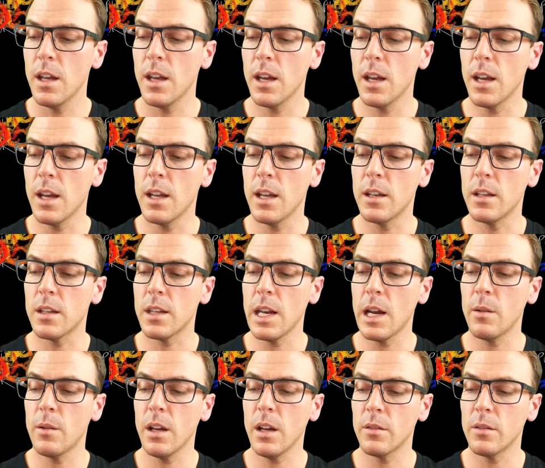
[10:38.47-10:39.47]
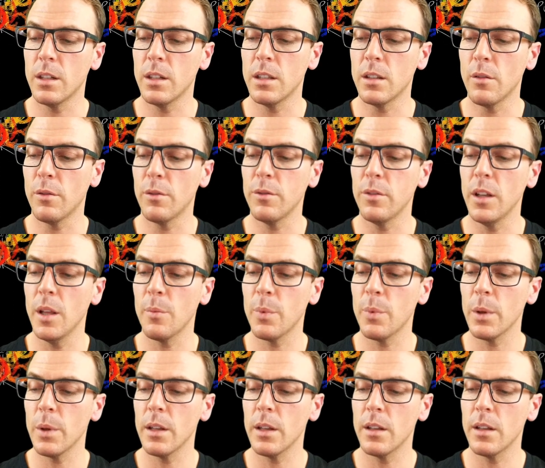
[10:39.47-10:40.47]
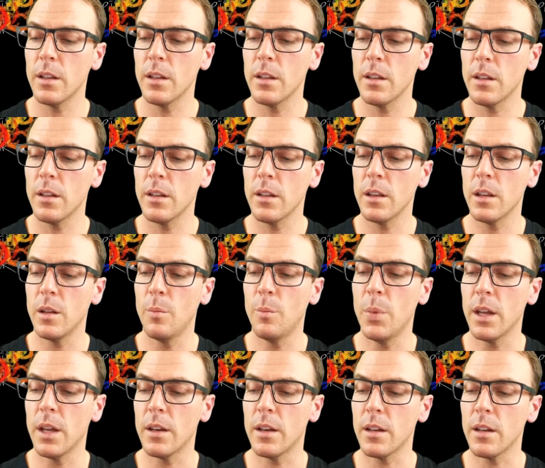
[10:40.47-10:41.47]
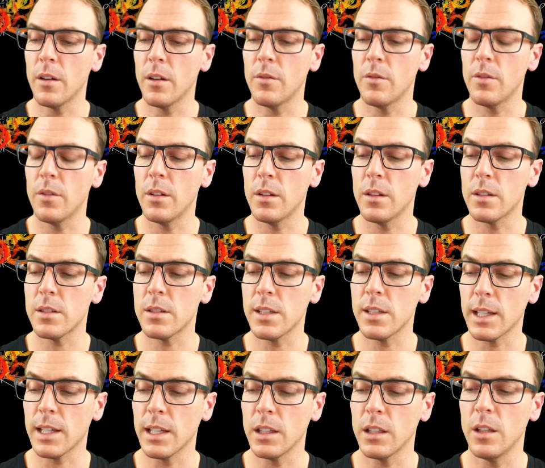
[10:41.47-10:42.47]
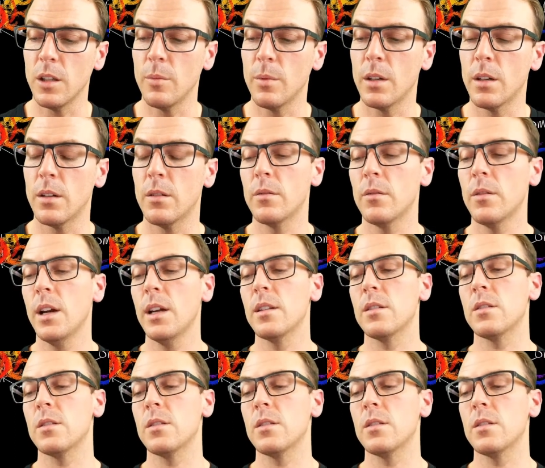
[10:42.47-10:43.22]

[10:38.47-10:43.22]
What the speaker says: And now we need to flip the bit of the second qubit, right?